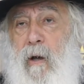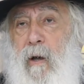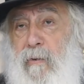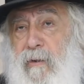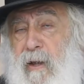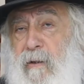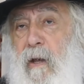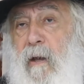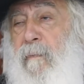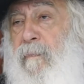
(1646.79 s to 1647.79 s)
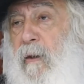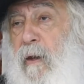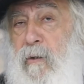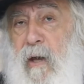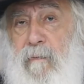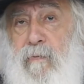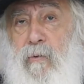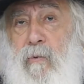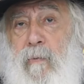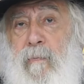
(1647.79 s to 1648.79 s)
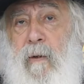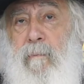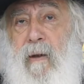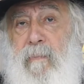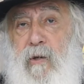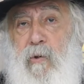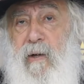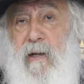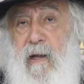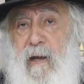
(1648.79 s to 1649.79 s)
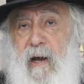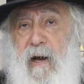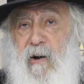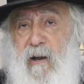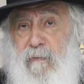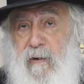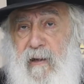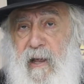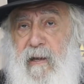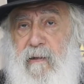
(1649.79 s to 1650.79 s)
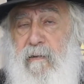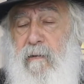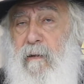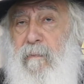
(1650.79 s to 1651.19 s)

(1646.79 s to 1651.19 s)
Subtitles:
and then you have to, maybe you will arrive late.